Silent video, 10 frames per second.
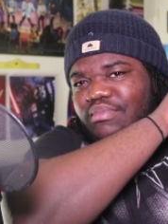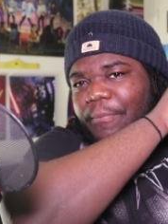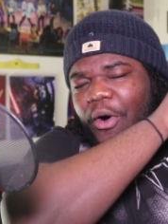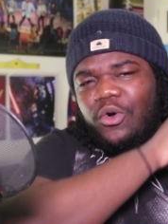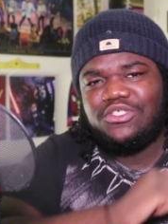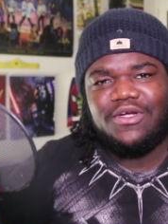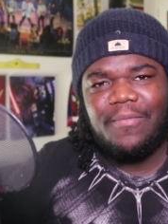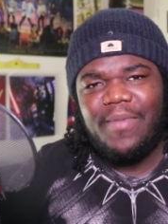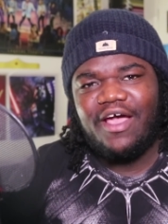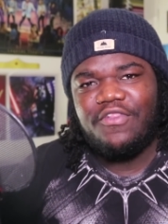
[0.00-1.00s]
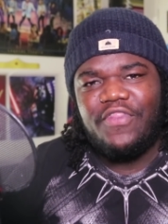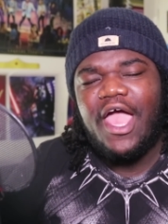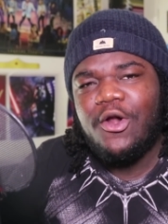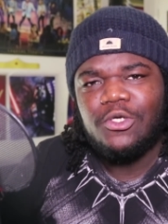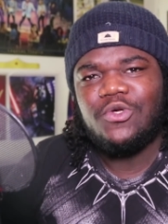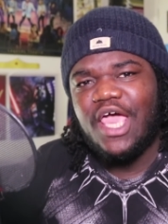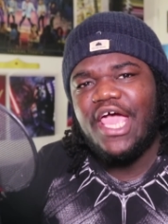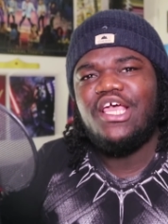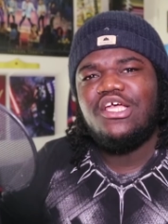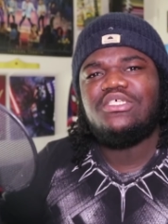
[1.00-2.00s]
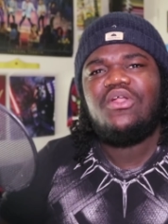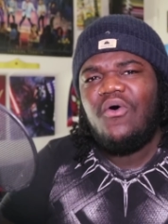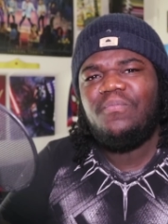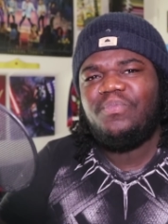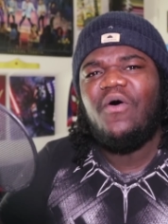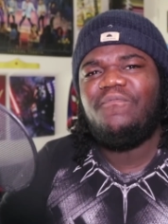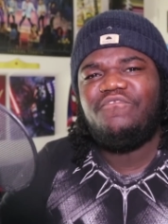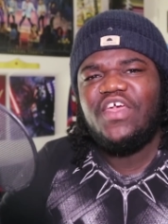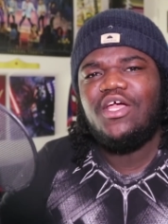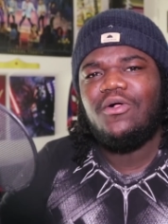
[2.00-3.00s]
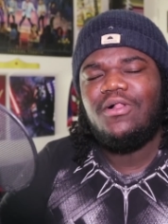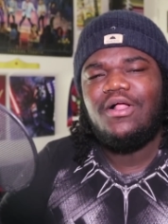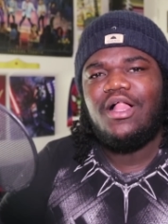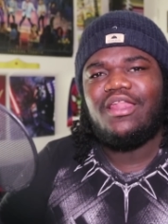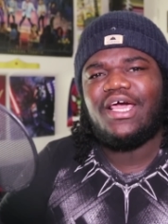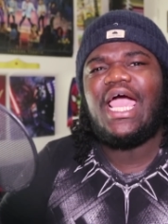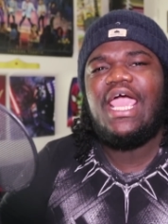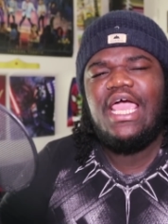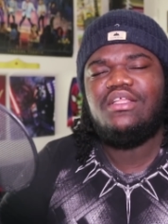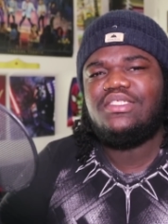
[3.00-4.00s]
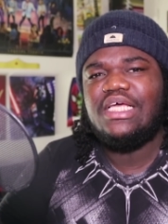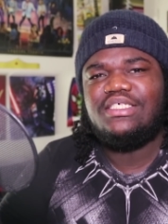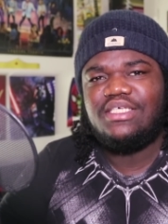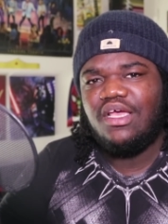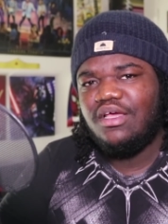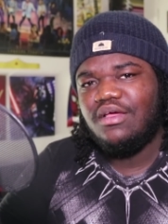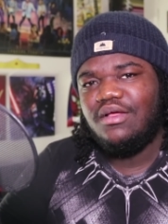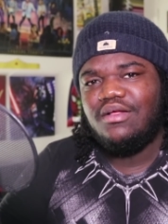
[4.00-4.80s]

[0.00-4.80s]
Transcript: my poster in the back of Thanos, okay? So don't, don't feel like I hate DC